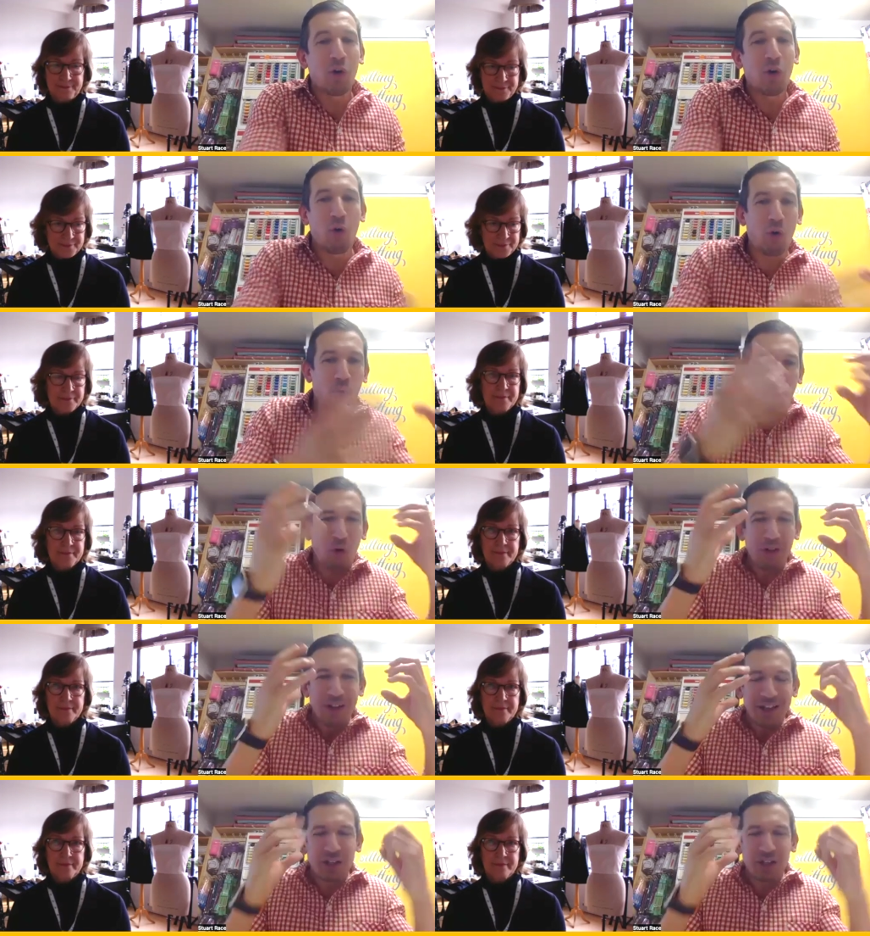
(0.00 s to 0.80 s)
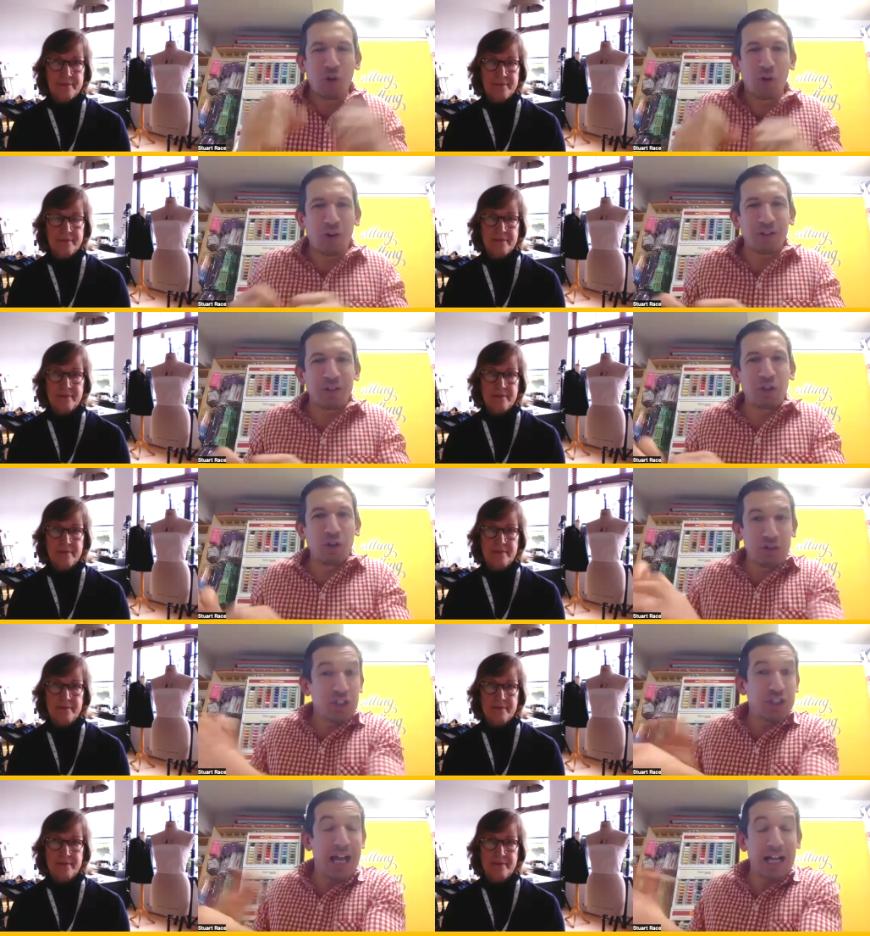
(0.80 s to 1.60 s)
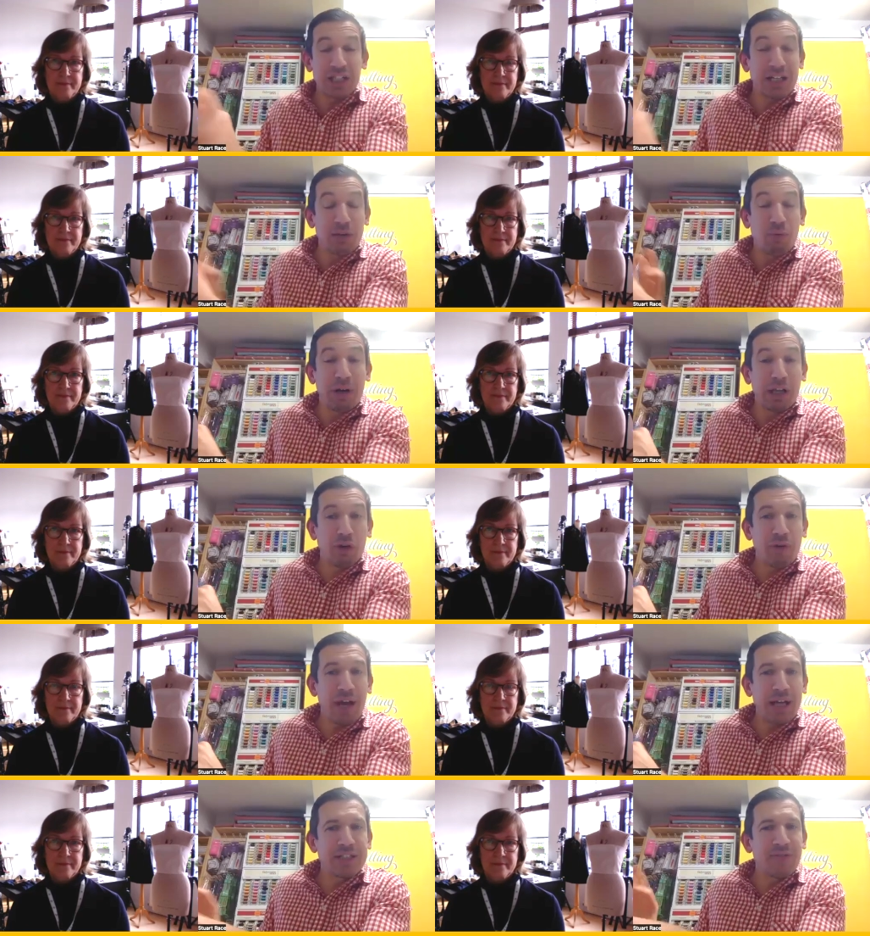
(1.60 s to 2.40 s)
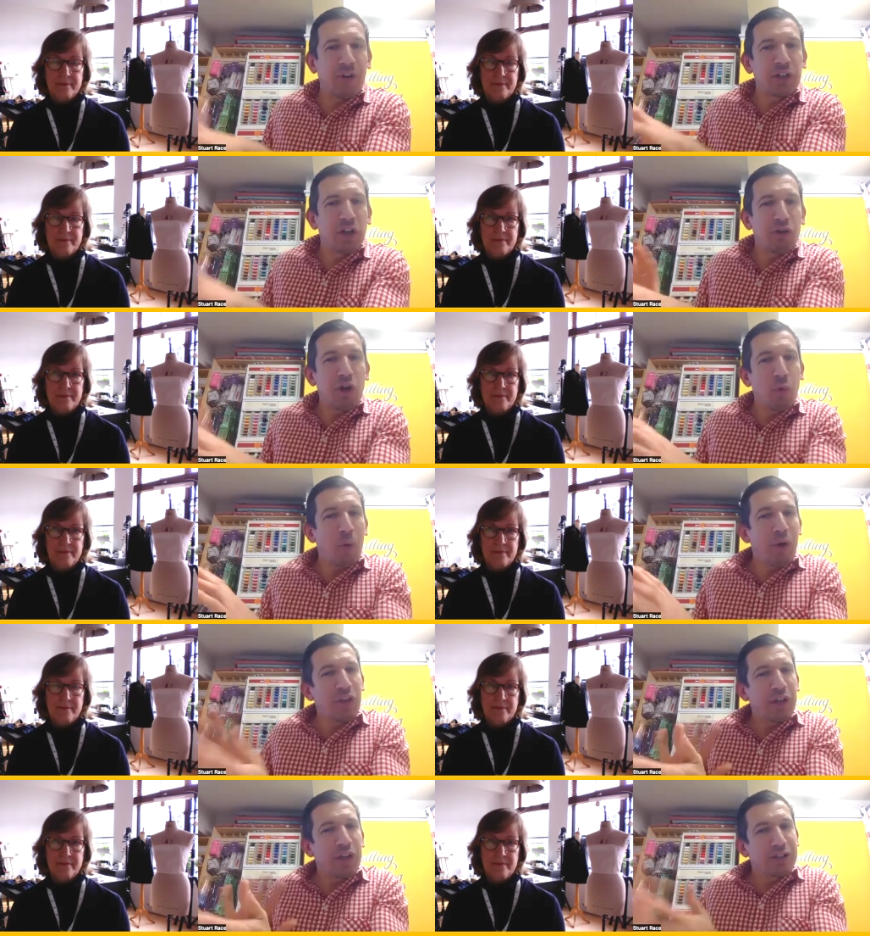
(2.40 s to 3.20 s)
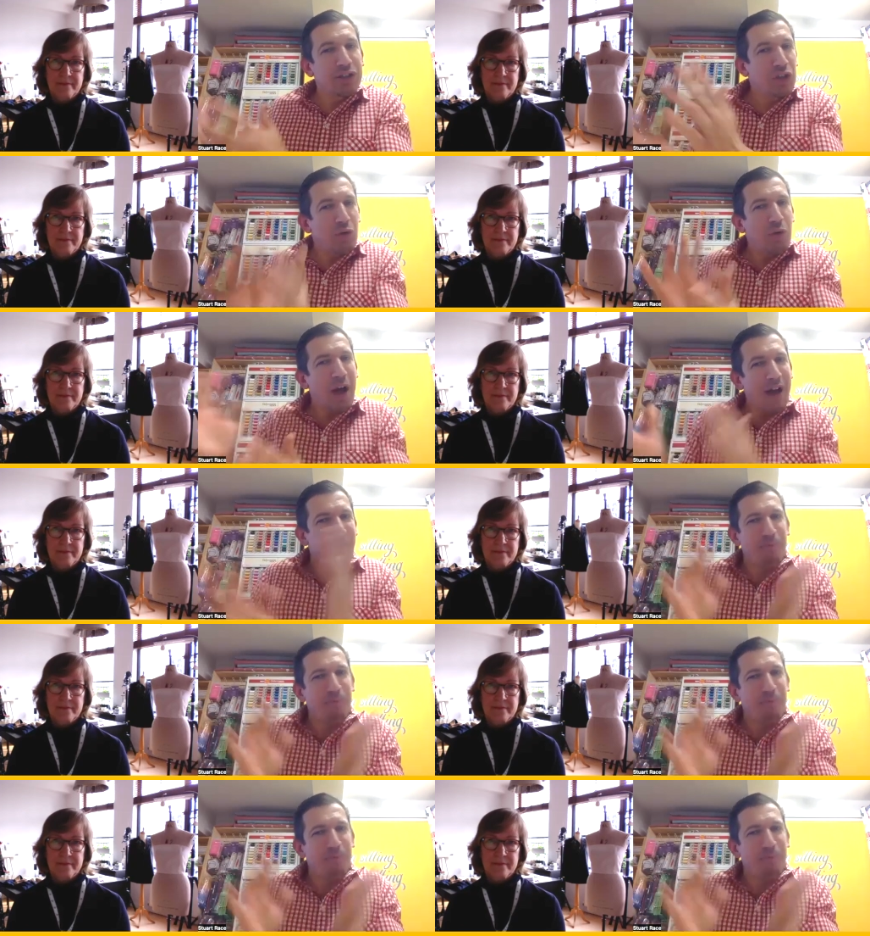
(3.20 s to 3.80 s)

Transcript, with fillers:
Speaker 1: or you're you're just actually really creative i don't know whether do you have